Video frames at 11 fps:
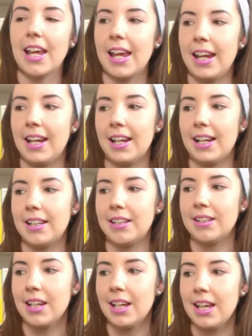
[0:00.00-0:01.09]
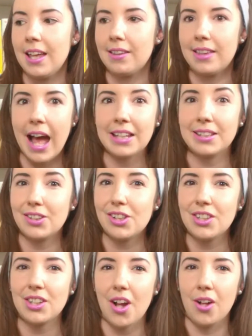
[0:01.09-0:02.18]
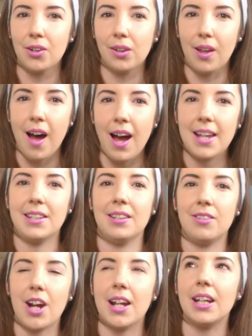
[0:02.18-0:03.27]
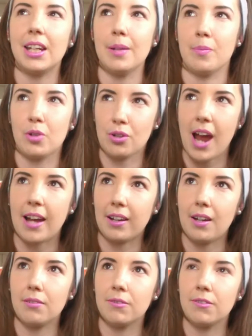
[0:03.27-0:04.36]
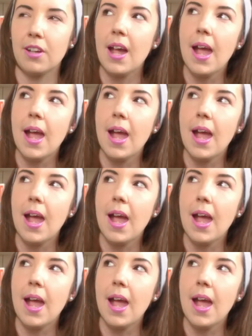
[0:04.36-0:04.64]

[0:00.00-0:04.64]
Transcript: And that's just a lot to try to keep track of.